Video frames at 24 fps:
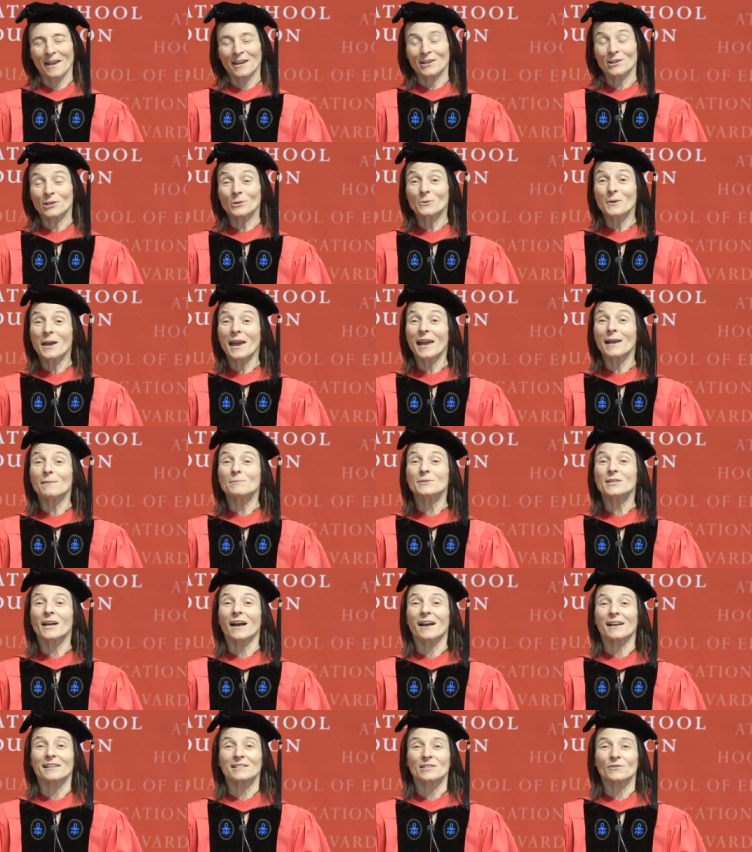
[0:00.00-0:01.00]
You came
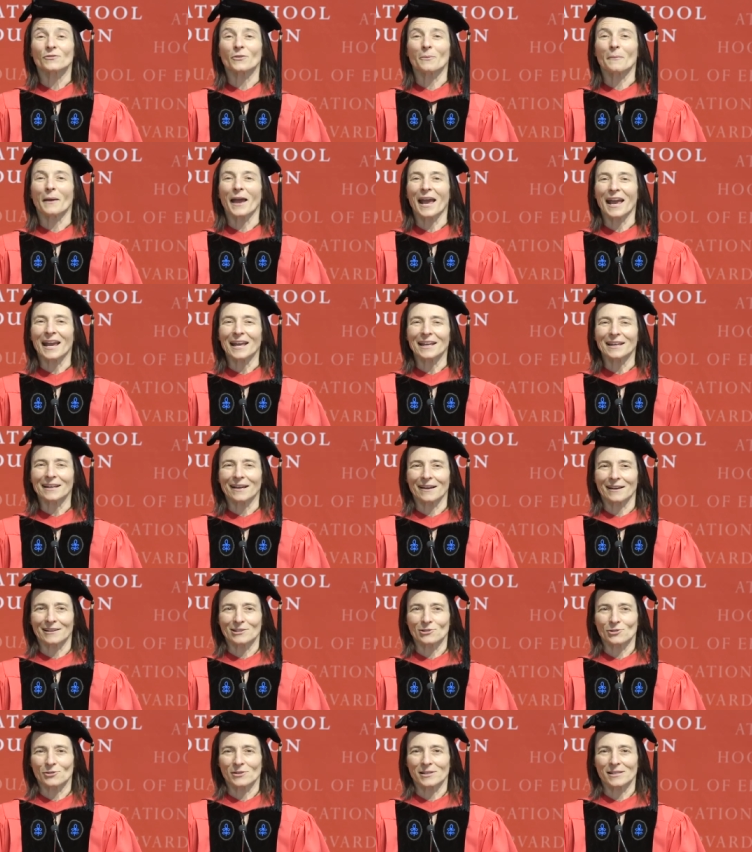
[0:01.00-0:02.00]
to us from 8
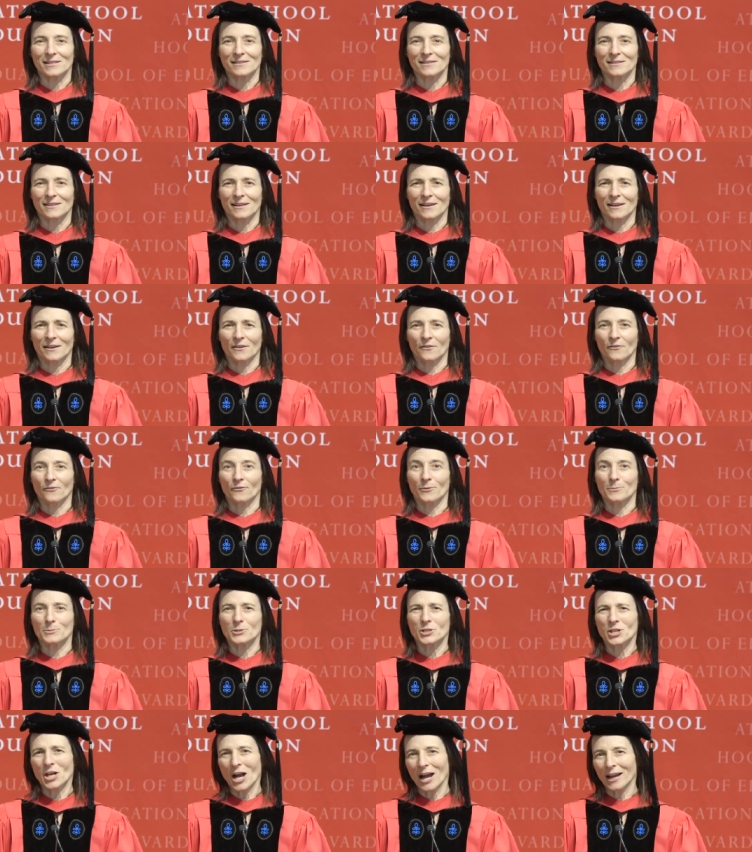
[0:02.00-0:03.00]
countries, from
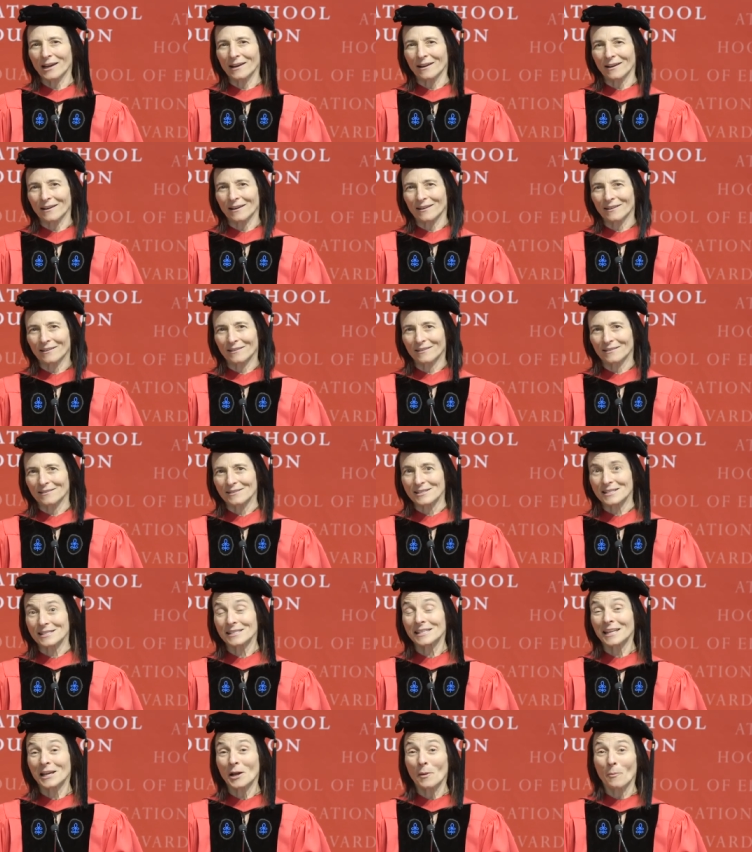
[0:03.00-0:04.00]
China,
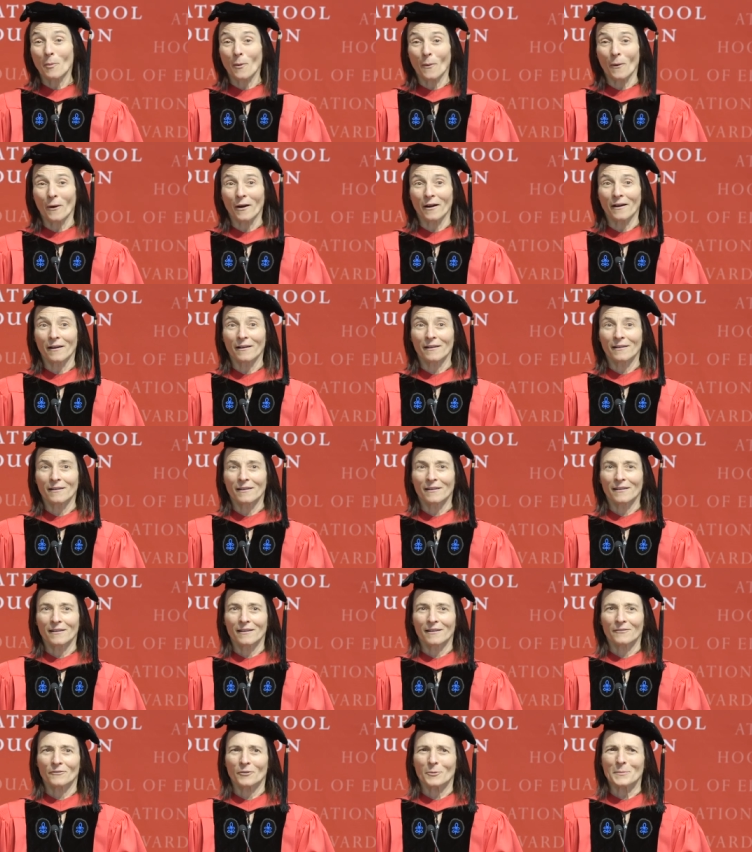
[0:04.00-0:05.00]
Singapore,
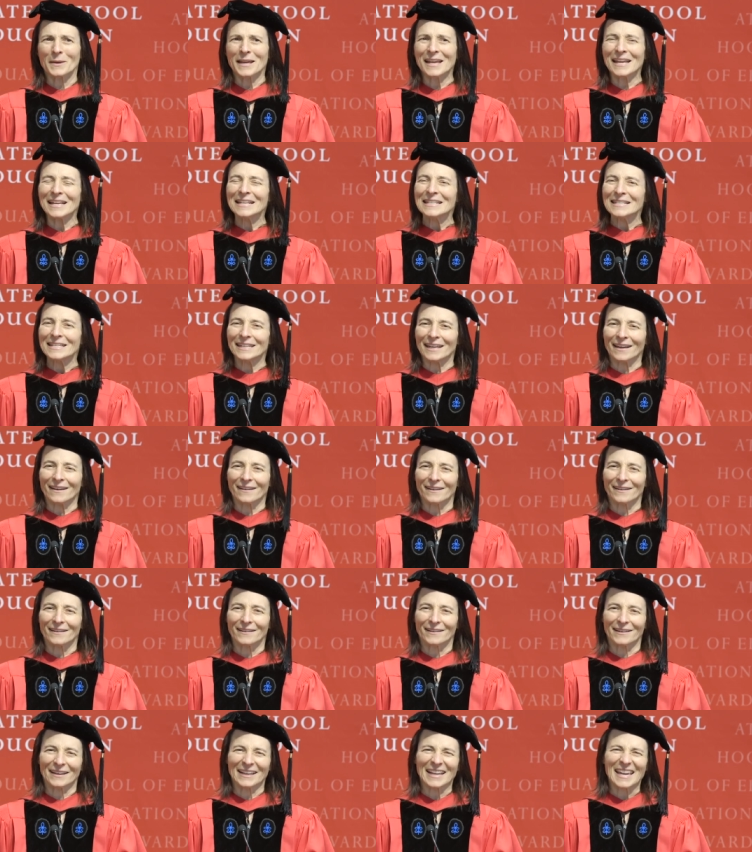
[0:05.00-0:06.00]
from India,
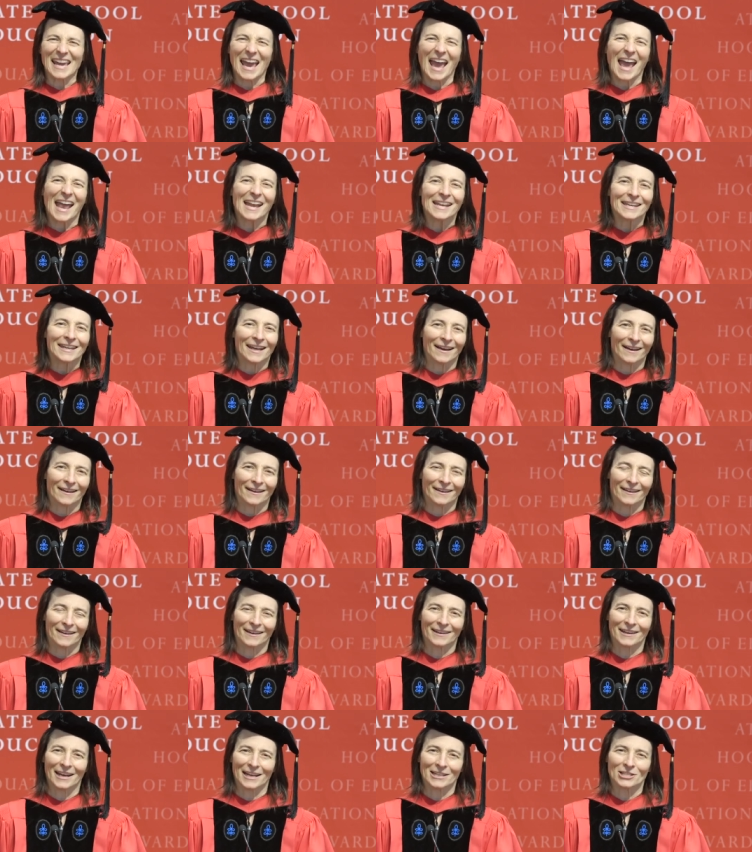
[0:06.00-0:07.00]
and Kenya,
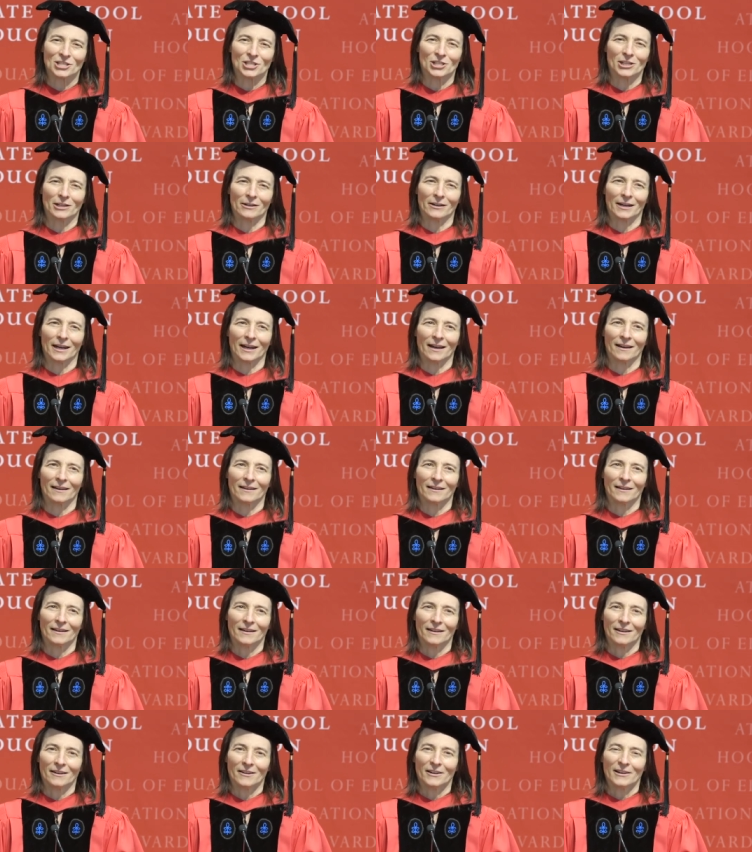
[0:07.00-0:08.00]
and Nigeria,
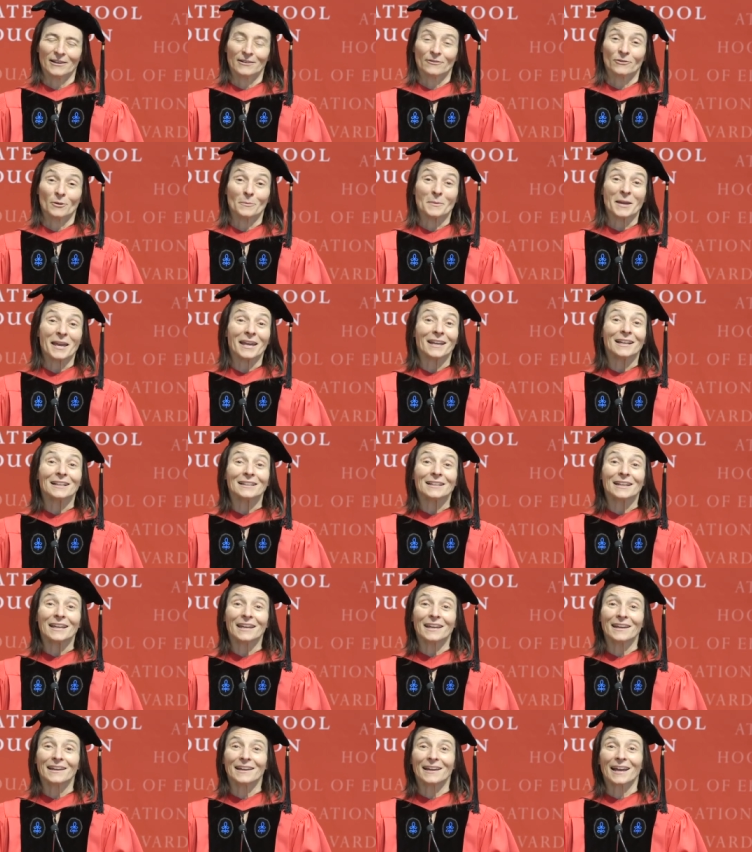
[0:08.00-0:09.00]
from
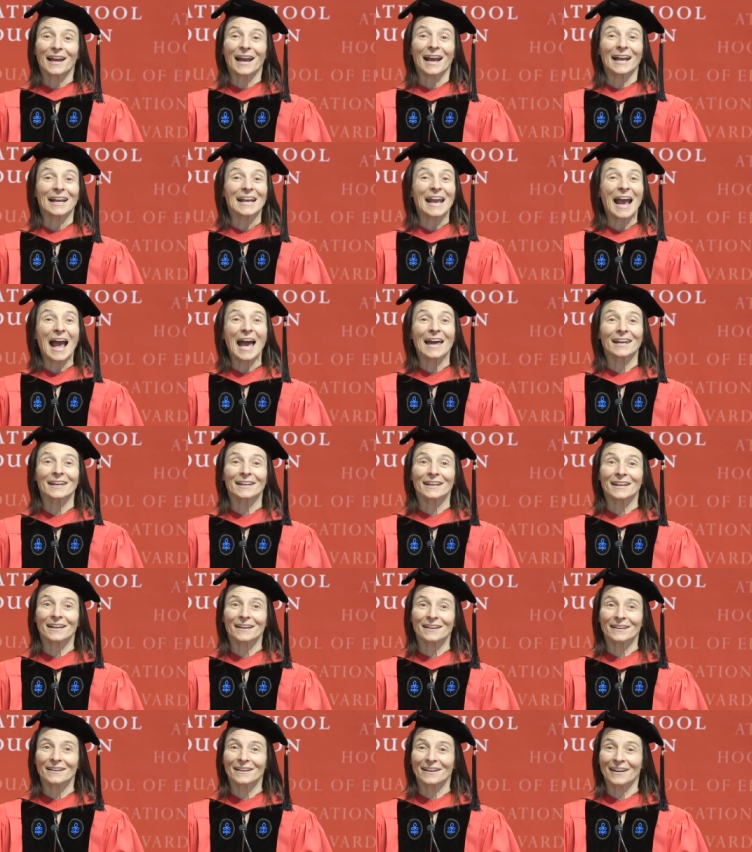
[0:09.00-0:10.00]
Italy, and
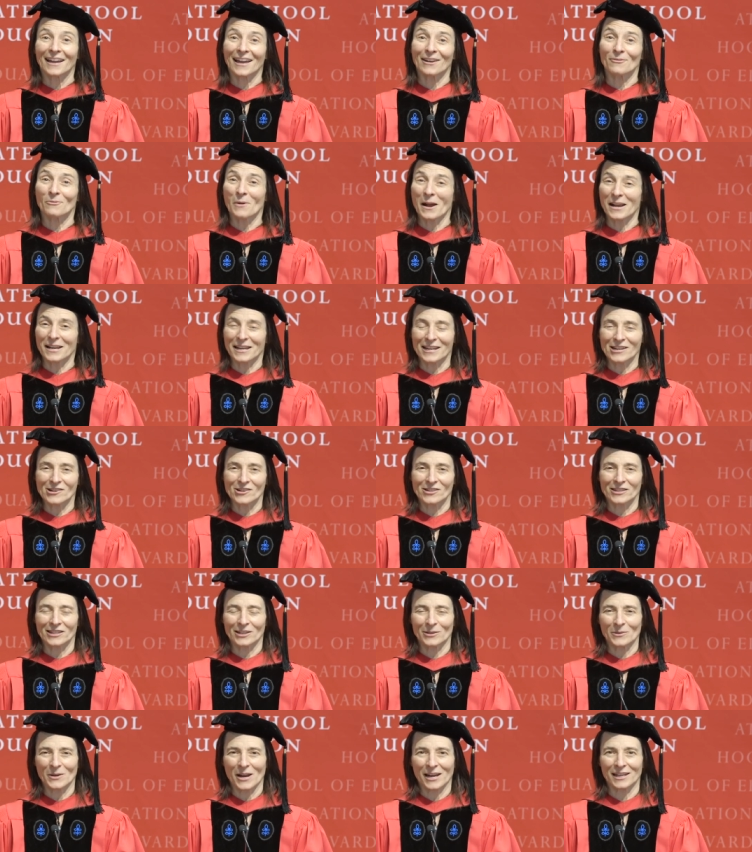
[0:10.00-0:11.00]
Canada, and right here in the
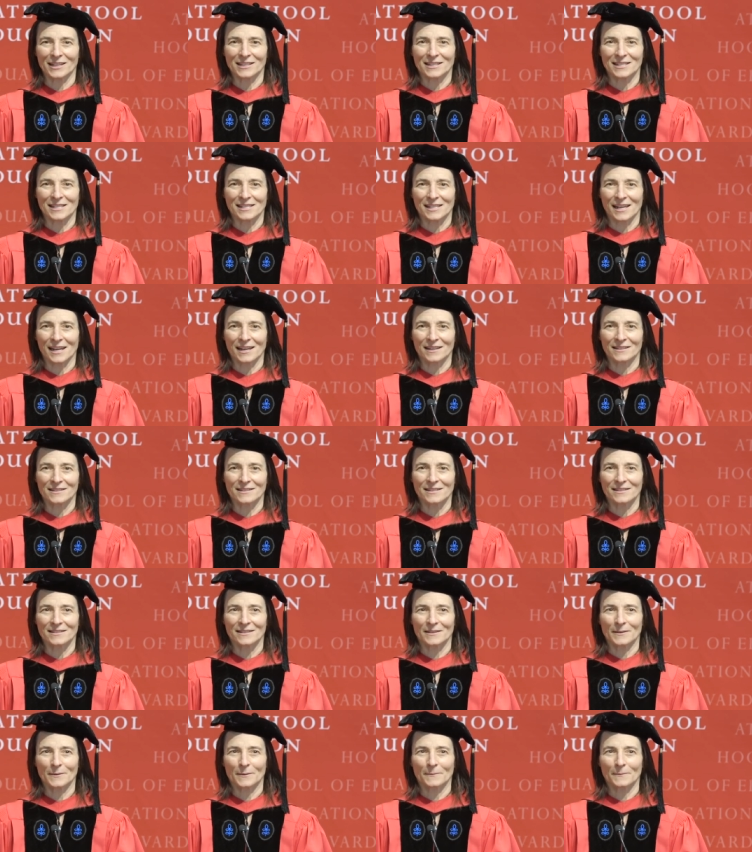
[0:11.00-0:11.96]
United States.